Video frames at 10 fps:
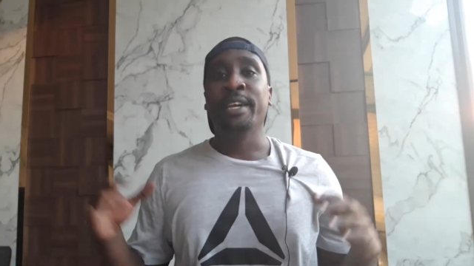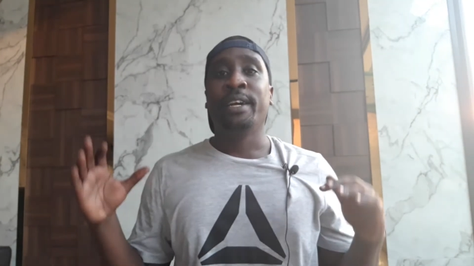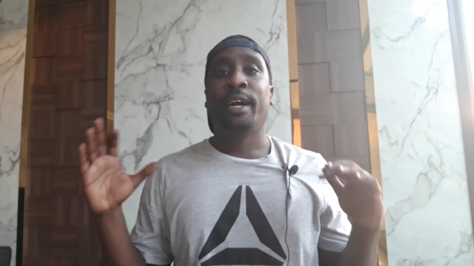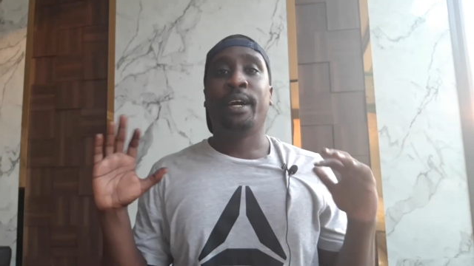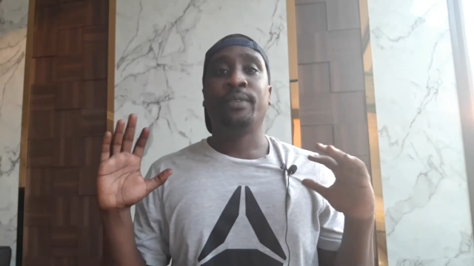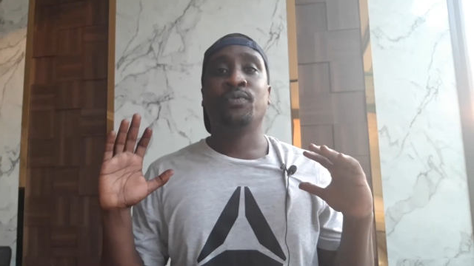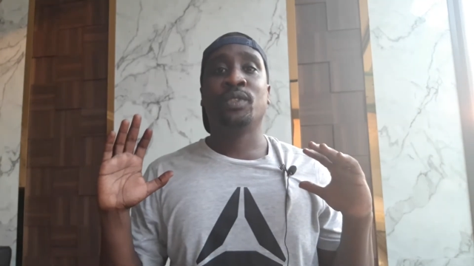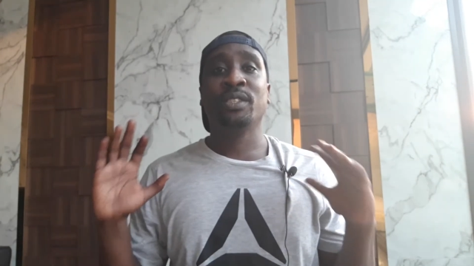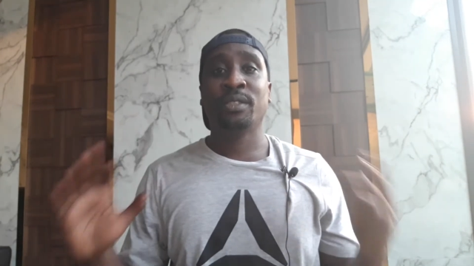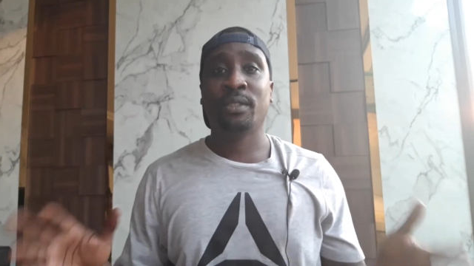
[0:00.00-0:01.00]
And
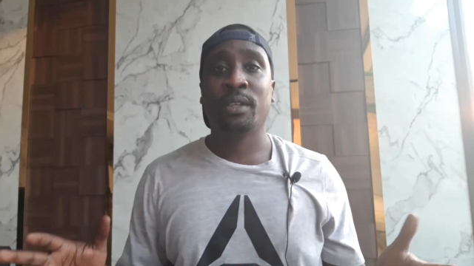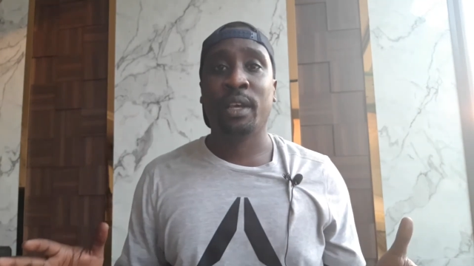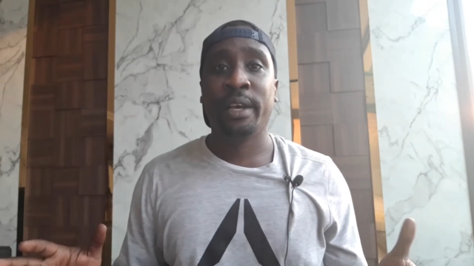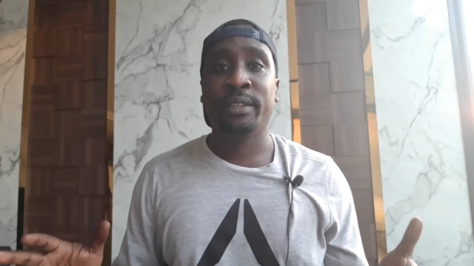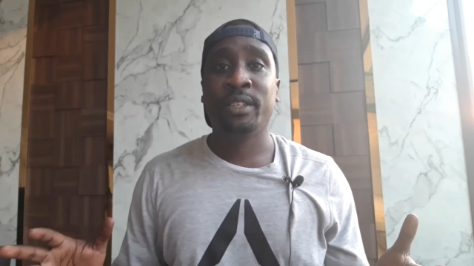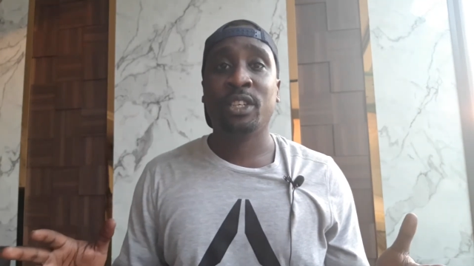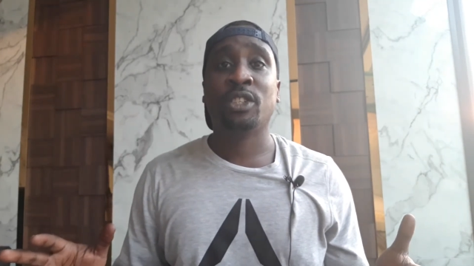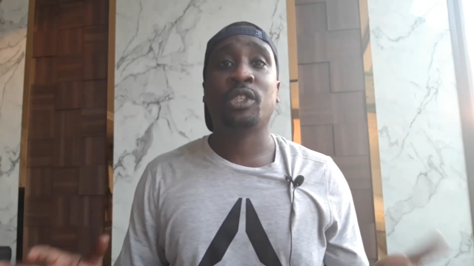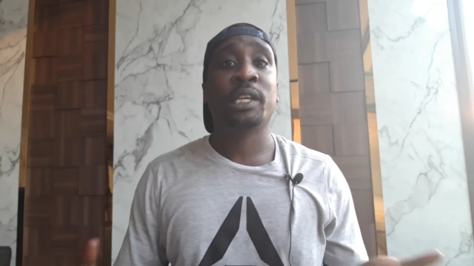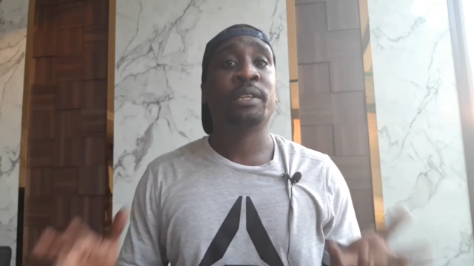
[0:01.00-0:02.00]
this
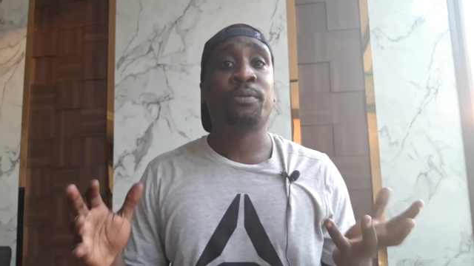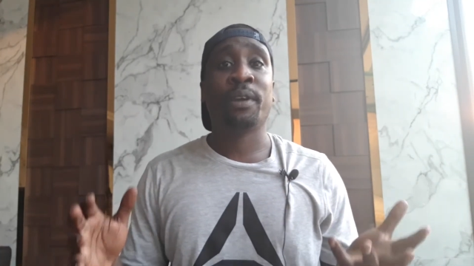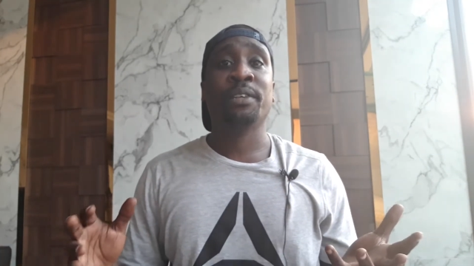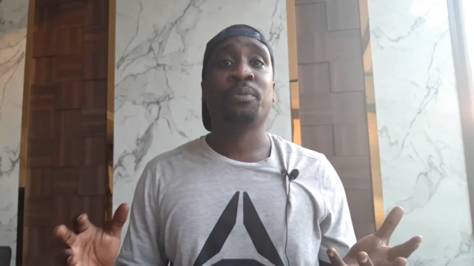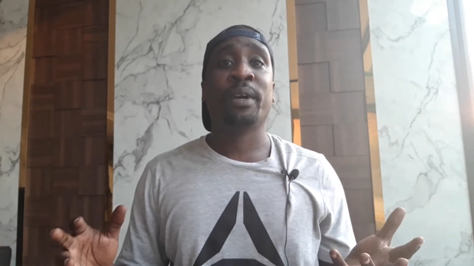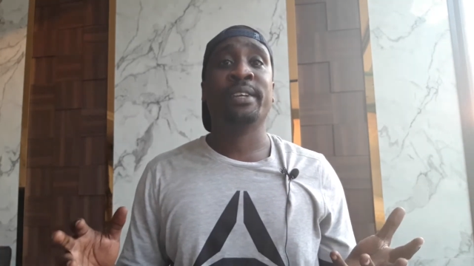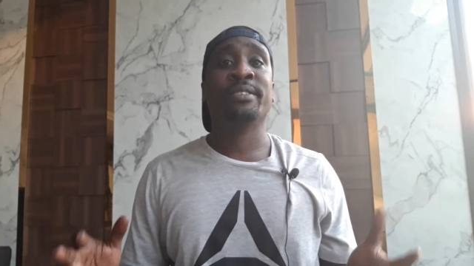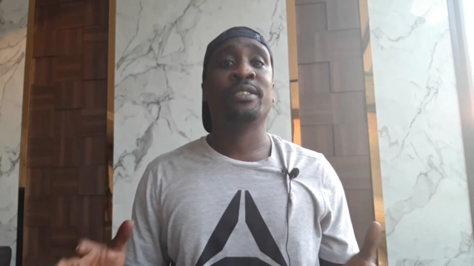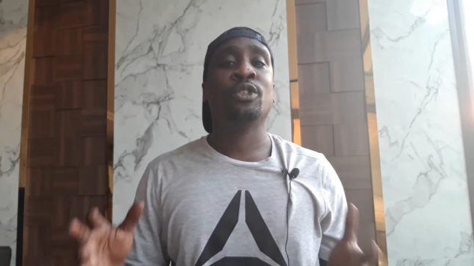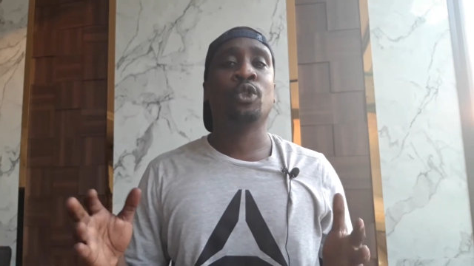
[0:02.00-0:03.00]
dish, the fried
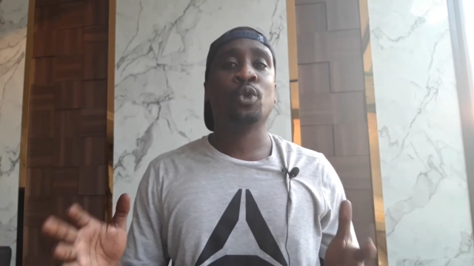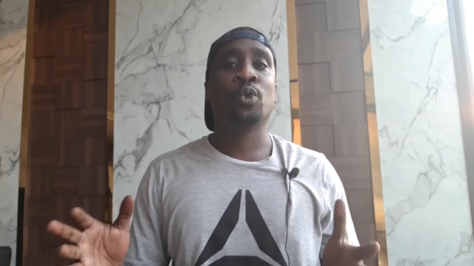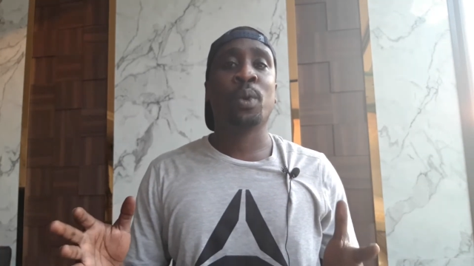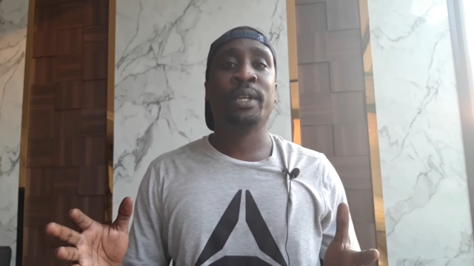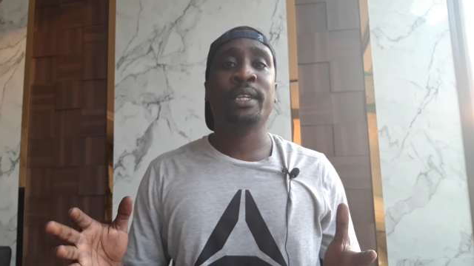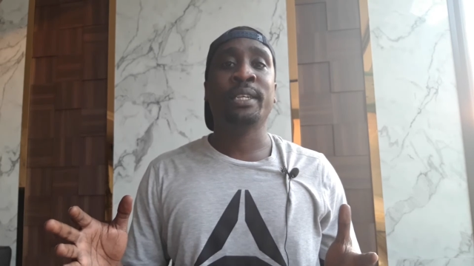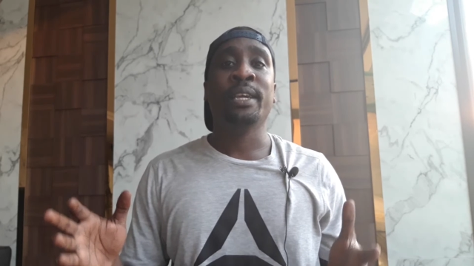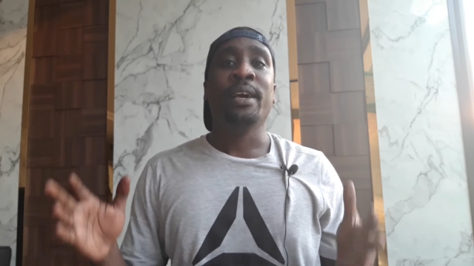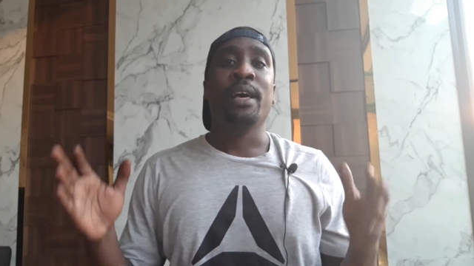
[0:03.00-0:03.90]
rice, is usually